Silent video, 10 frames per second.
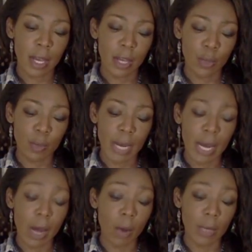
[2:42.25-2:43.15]
You
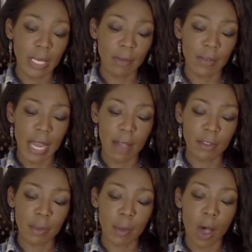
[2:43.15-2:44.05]
might already even have
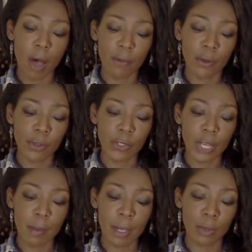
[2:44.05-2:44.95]
some offers
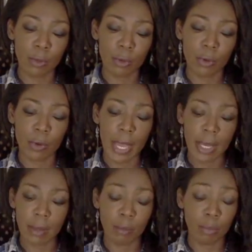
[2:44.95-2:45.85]
coming through
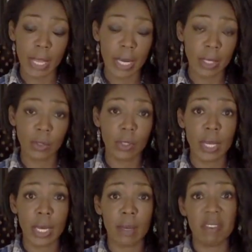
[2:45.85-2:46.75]
and planning to
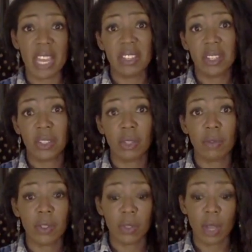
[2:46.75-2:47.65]
take advantage of
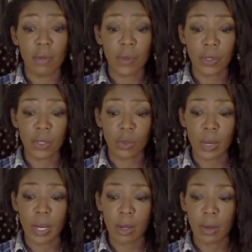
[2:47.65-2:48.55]
those offers as
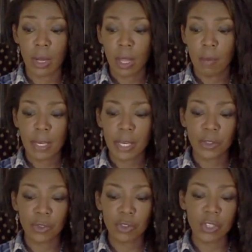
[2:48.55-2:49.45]
well, because
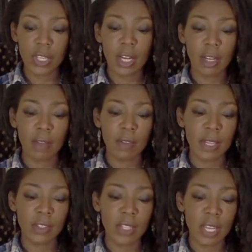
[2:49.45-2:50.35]
you're just not
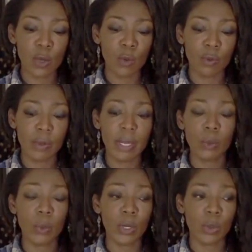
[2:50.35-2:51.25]
convinced that you fit
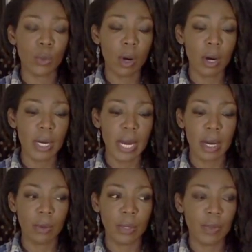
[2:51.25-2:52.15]
where you are
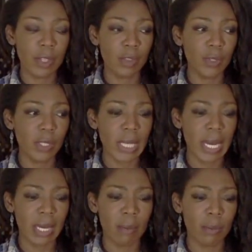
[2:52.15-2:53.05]
now. Now, this feels
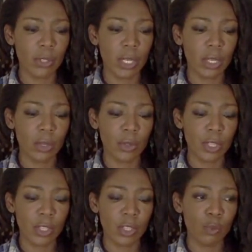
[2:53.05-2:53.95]
like, in particular,
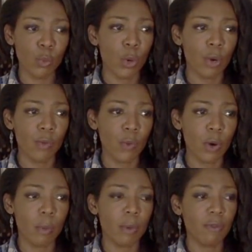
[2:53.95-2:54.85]
this is more for
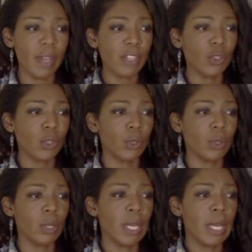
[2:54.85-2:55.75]
a
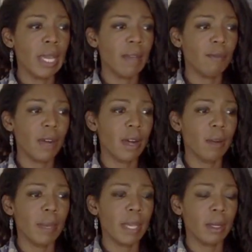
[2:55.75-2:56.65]
professional
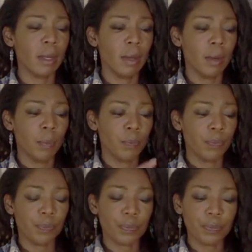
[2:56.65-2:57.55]
environment,
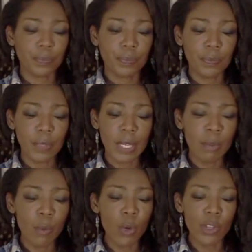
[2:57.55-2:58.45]

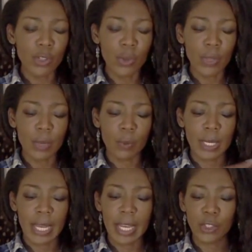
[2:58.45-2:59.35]
more so than
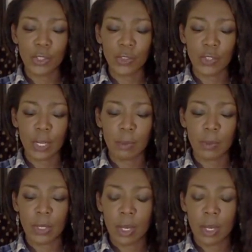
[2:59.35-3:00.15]
relationships.